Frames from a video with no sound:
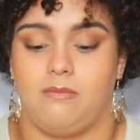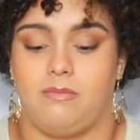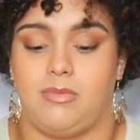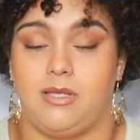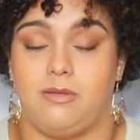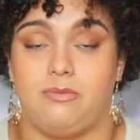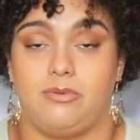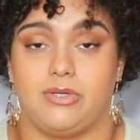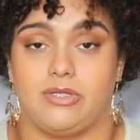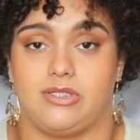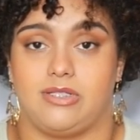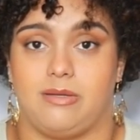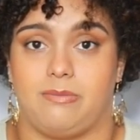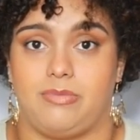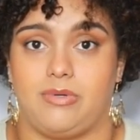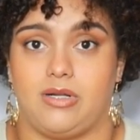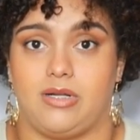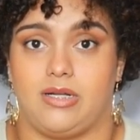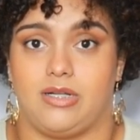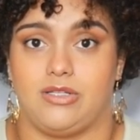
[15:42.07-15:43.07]
People are
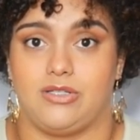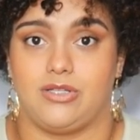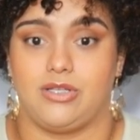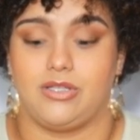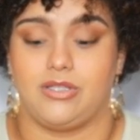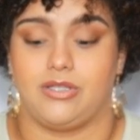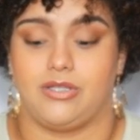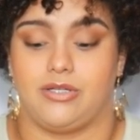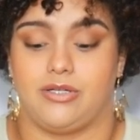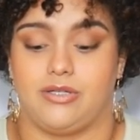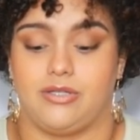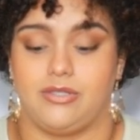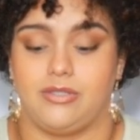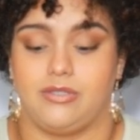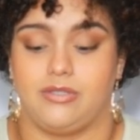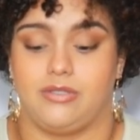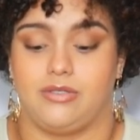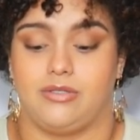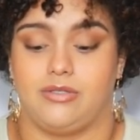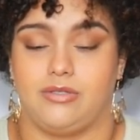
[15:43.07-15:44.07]
stepping on each other.
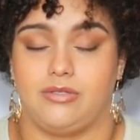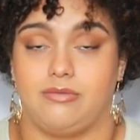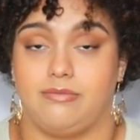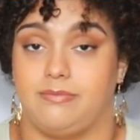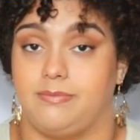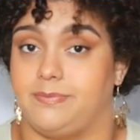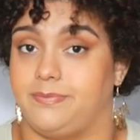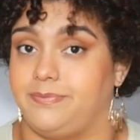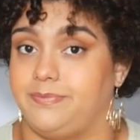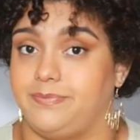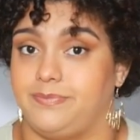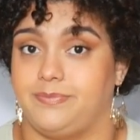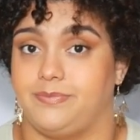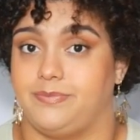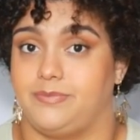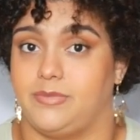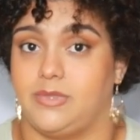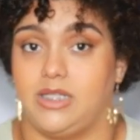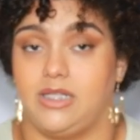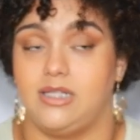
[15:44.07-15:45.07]

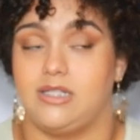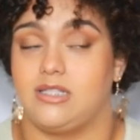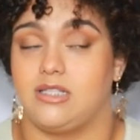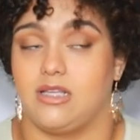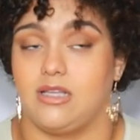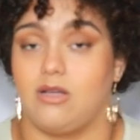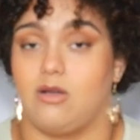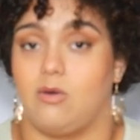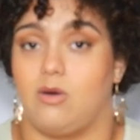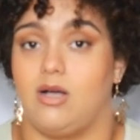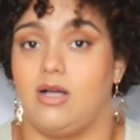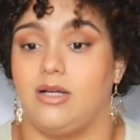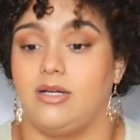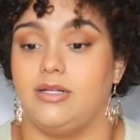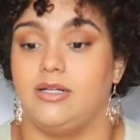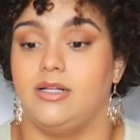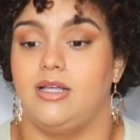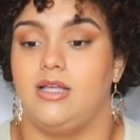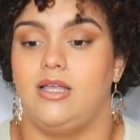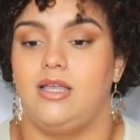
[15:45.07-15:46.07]
The list can go on.
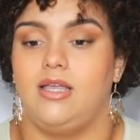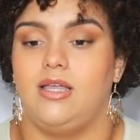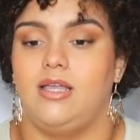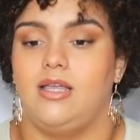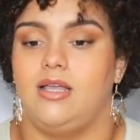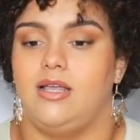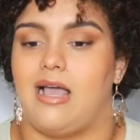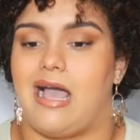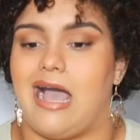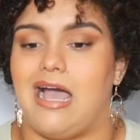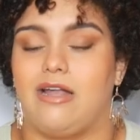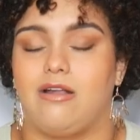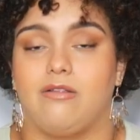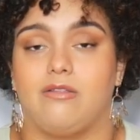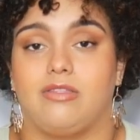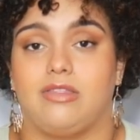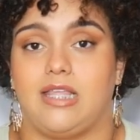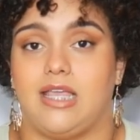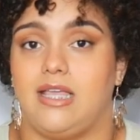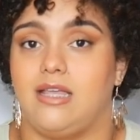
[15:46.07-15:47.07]
I don't
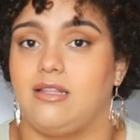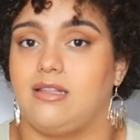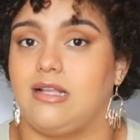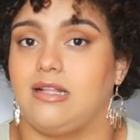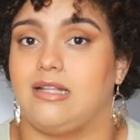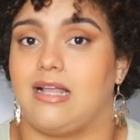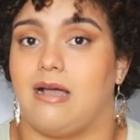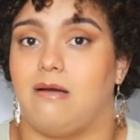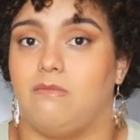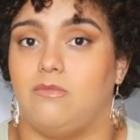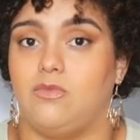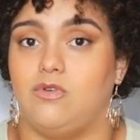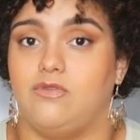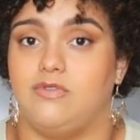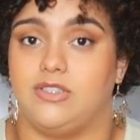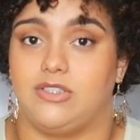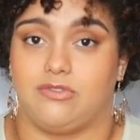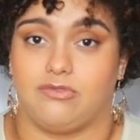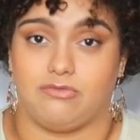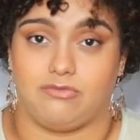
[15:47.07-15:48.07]
think that that move
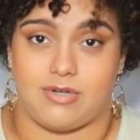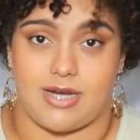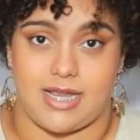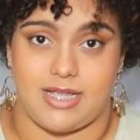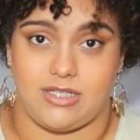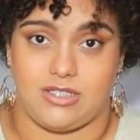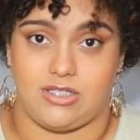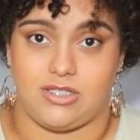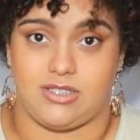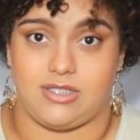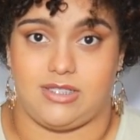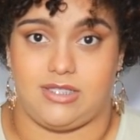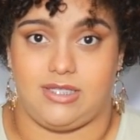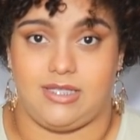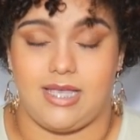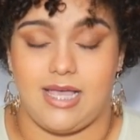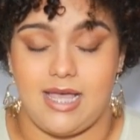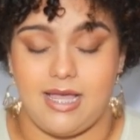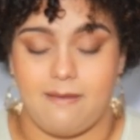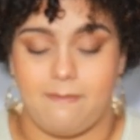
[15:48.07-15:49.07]
is right just
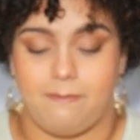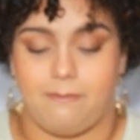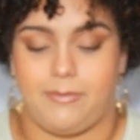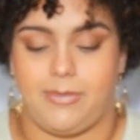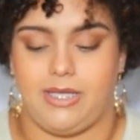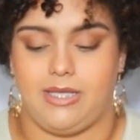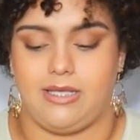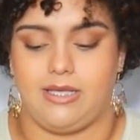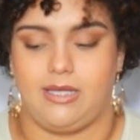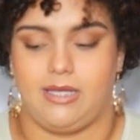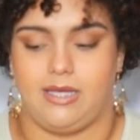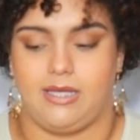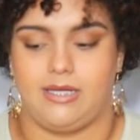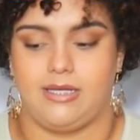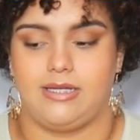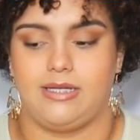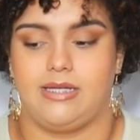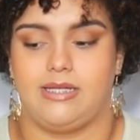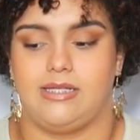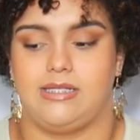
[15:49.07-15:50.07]
yet
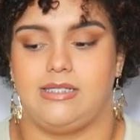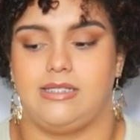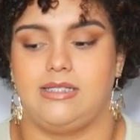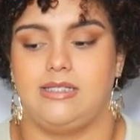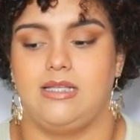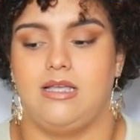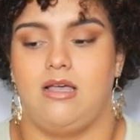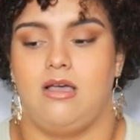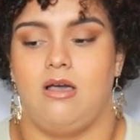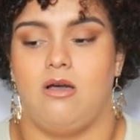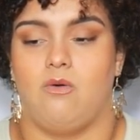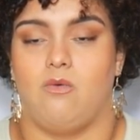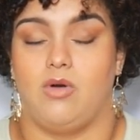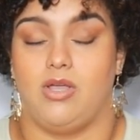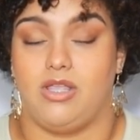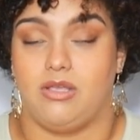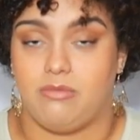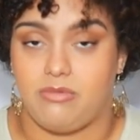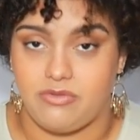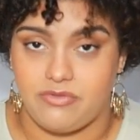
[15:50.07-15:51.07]
because
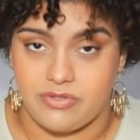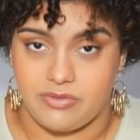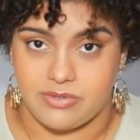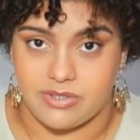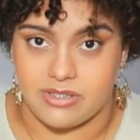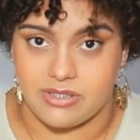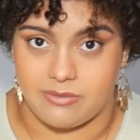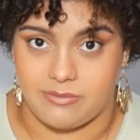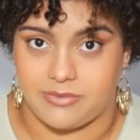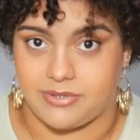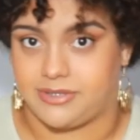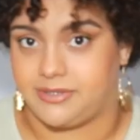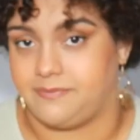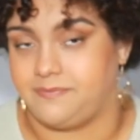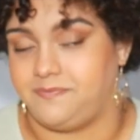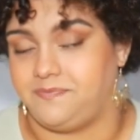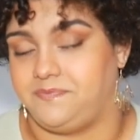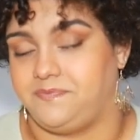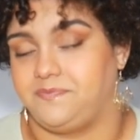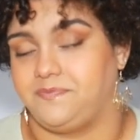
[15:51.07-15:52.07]
when you move in with someone,